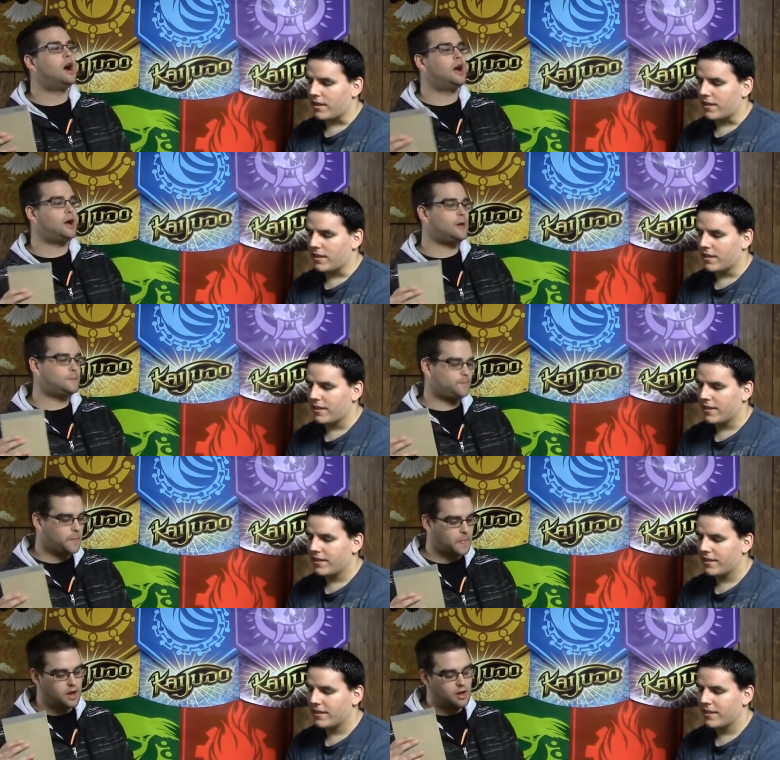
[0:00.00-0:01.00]
Speaker 1: Um,
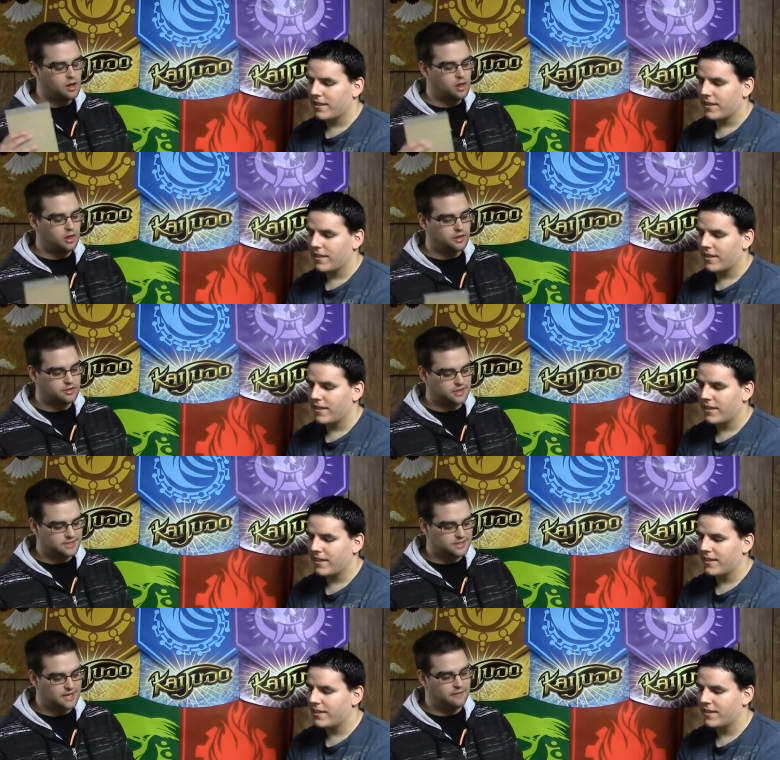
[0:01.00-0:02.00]
let's
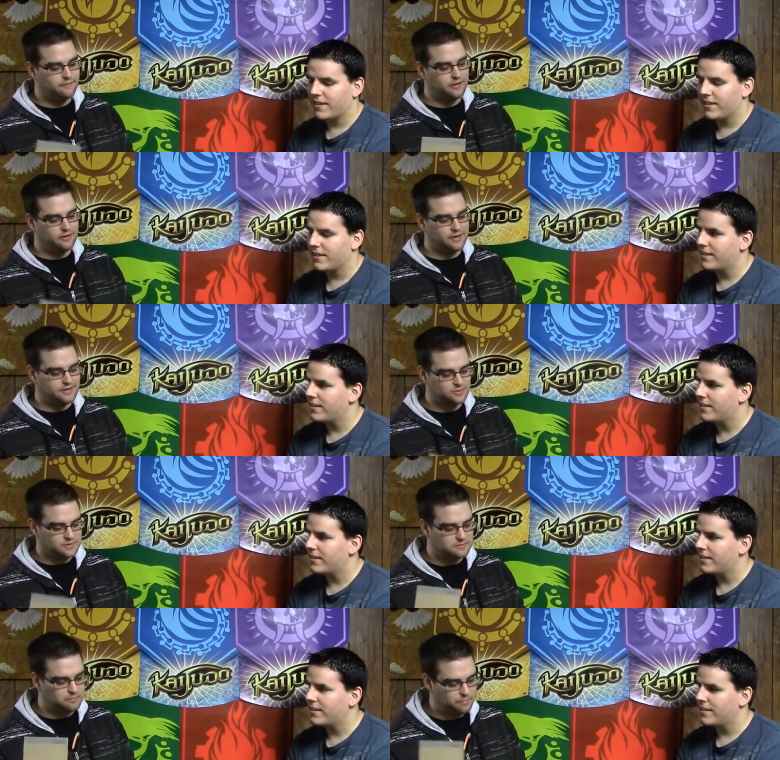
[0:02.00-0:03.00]
just say variance
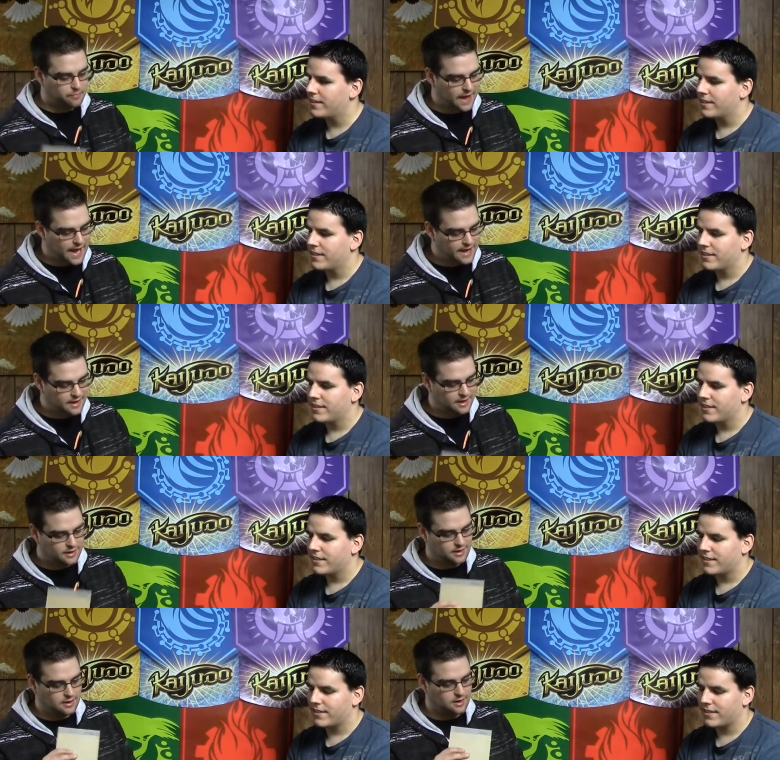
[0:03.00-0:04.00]
was bad
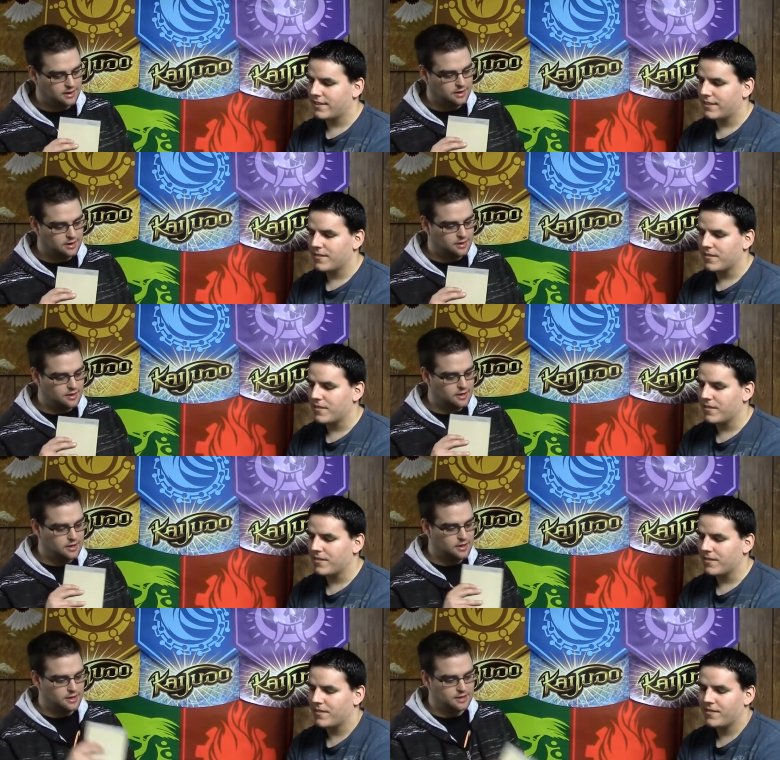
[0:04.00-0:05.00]
and
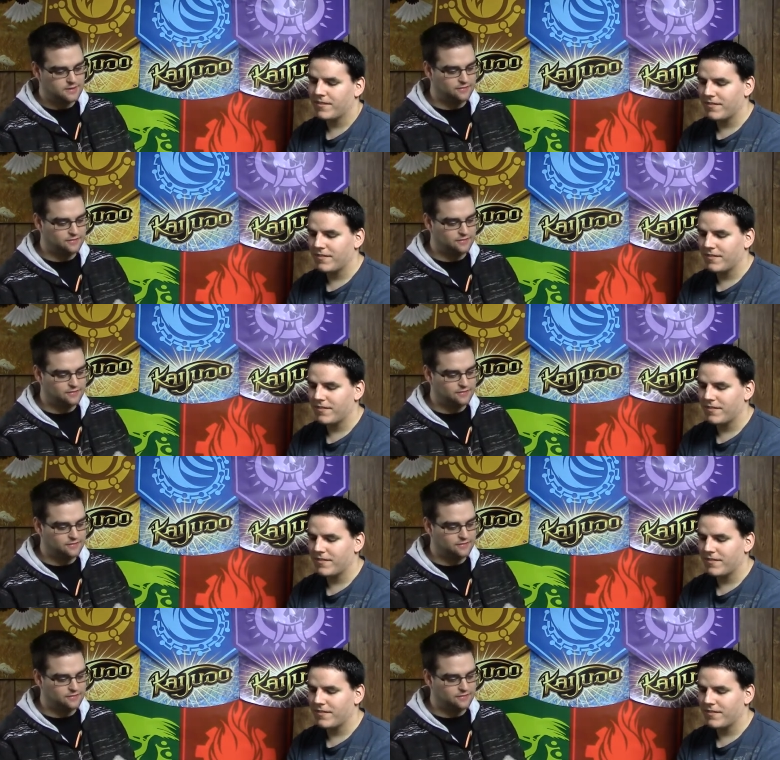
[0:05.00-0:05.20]
his